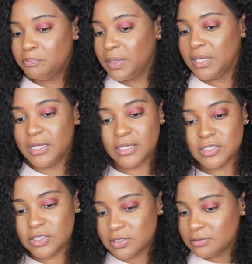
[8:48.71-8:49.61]

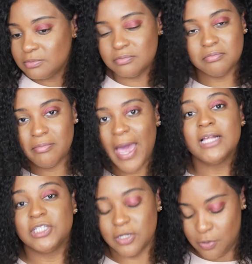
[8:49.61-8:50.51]
pinkish
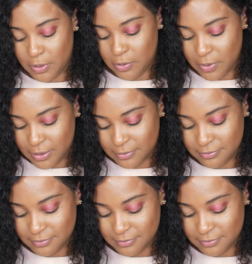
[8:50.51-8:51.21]
magic going on.